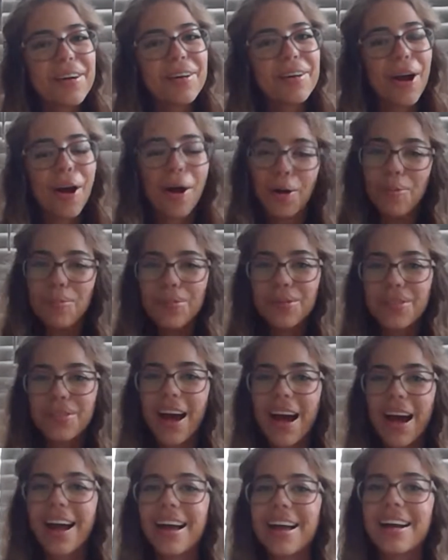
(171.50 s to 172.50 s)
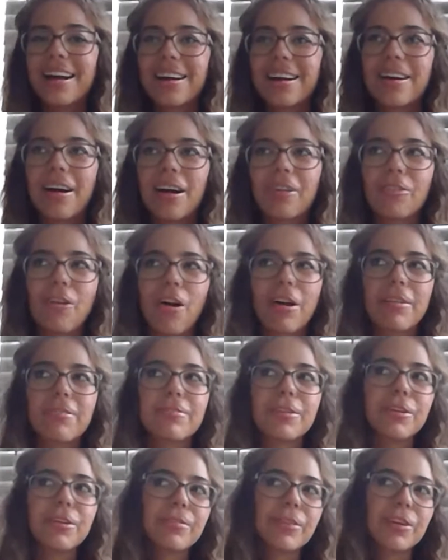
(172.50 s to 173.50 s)
hope that a lot
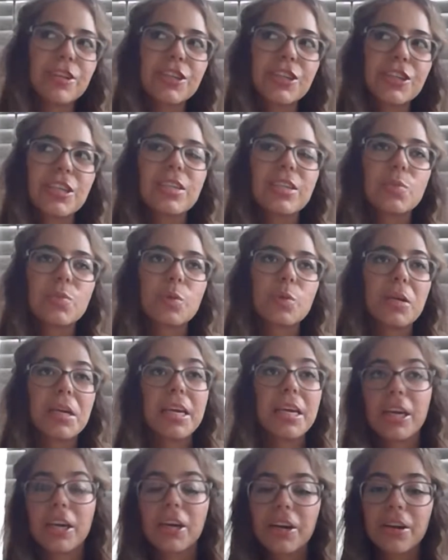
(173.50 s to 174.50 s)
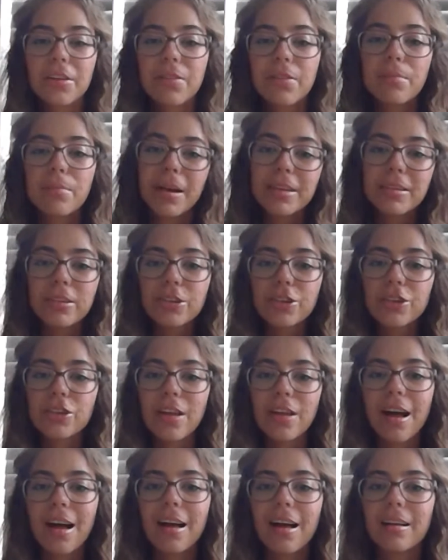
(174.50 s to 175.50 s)
of universities will hear the message
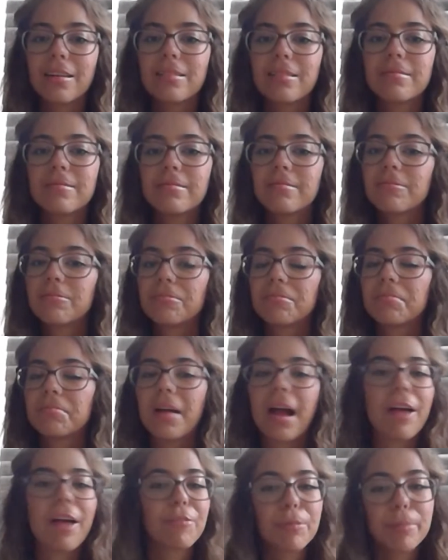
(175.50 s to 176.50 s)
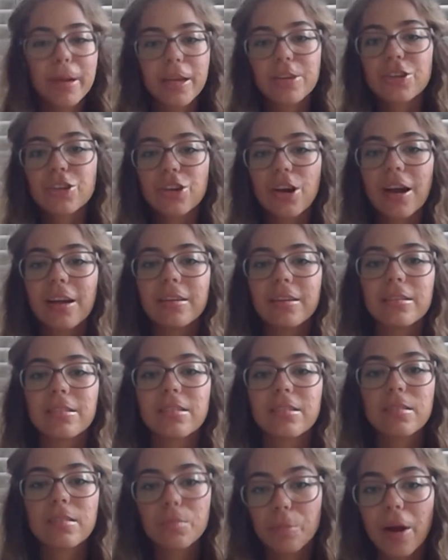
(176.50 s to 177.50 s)
that everybody is trying to
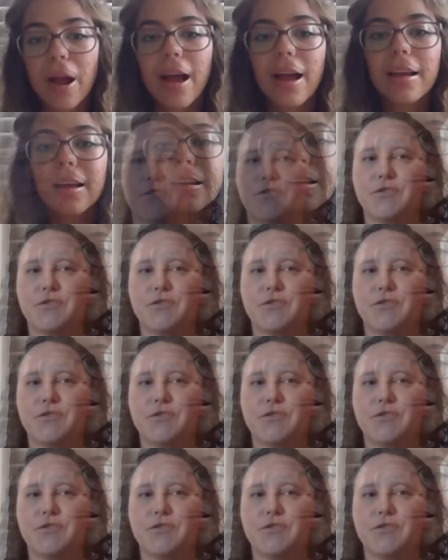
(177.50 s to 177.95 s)
spread.